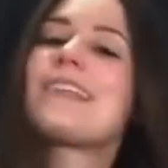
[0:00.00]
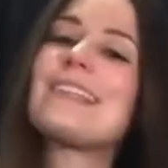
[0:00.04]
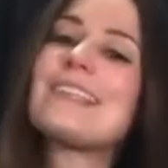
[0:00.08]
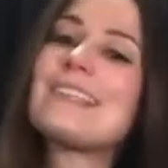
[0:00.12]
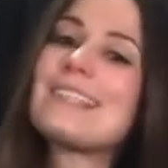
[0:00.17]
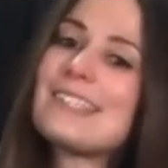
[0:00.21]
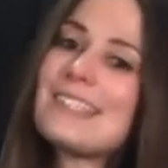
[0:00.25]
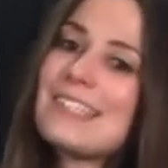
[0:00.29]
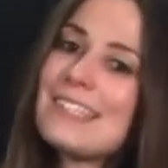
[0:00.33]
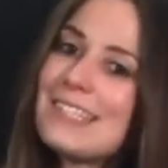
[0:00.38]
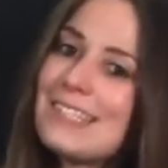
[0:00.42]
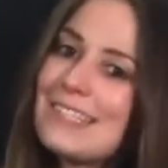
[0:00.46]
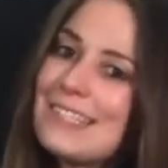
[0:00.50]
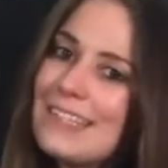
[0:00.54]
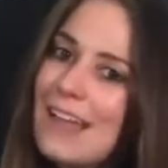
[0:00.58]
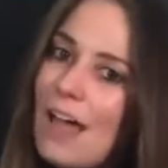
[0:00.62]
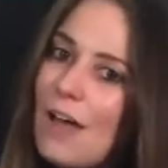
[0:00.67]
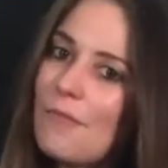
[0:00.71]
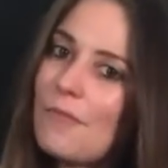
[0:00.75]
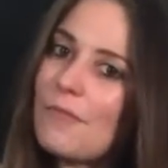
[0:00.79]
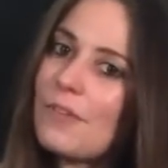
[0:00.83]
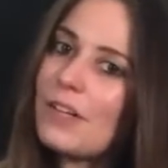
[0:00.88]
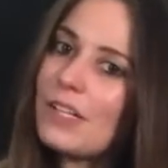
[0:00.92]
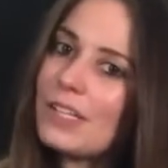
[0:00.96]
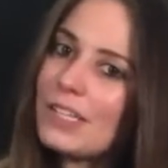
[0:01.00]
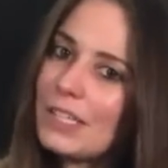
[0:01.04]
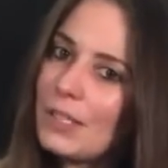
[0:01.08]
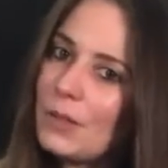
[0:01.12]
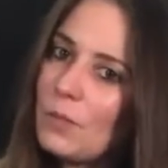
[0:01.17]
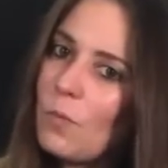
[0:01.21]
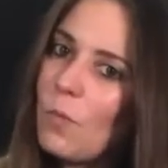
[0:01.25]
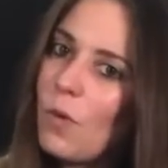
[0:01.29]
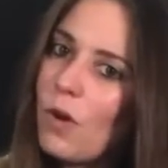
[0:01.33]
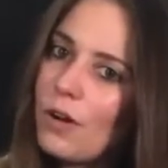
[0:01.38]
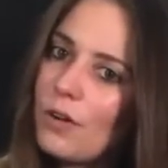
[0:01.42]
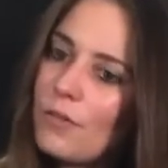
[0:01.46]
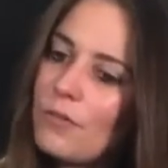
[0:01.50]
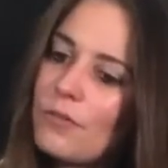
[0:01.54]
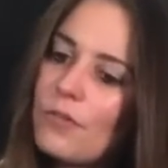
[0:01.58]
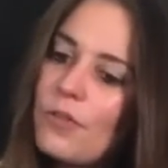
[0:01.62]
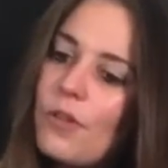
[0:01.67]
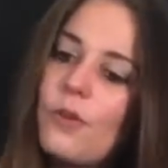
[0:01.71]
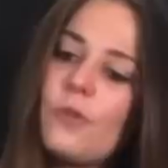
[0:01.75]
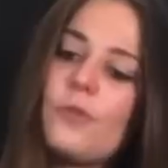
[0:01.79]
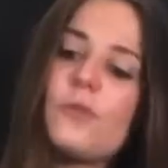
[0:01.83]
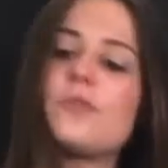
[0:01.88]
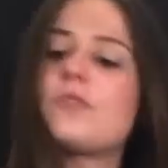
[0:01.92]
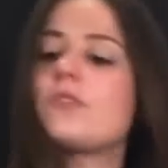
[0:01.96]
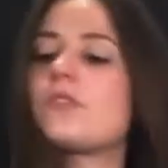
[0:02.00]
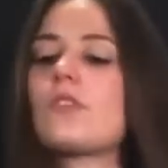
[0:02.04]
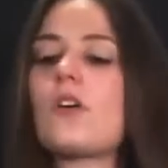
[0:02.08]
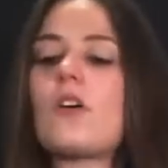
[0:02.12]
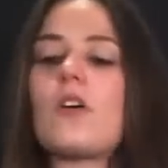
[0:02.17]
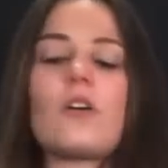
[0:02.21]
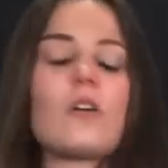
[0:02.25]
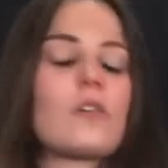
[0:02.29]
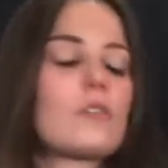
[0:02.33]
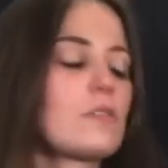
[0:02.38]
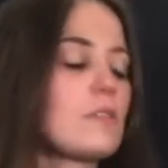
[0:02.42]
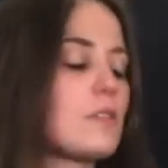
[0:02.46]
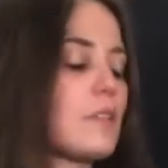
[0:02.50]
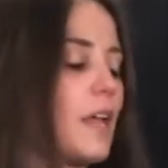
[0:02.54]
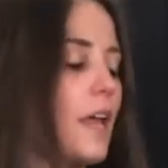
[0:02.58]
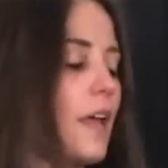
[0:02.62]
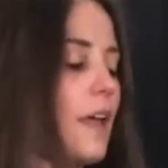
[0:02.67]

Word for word: And this is definitely one of those songs.